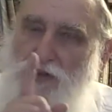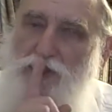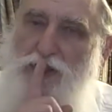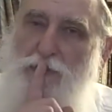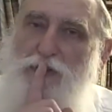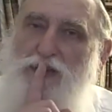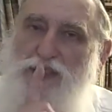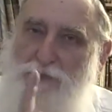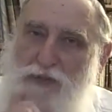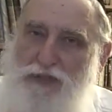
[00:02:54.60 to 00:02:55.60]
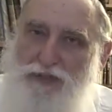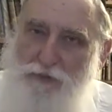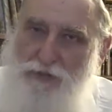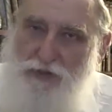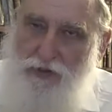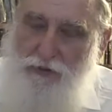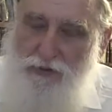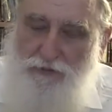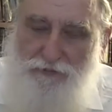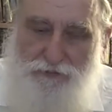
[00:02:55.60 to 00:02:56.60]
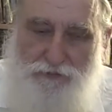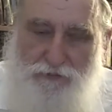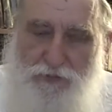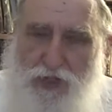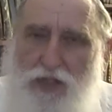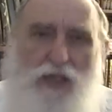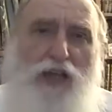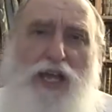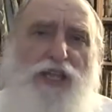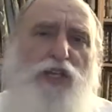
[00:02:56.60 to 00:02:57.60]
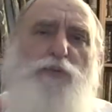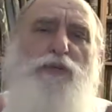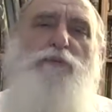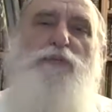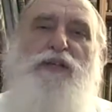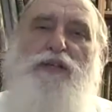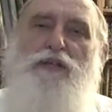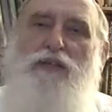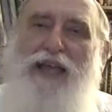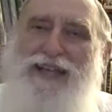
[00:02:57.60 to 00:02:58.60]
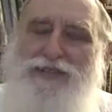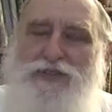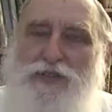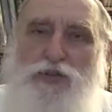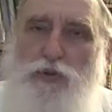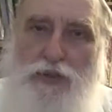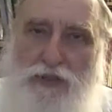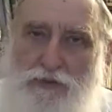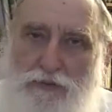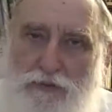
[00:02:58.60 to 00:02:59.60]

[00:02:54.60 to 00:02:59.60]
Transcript: So let me explain something to you. A human being has to toil.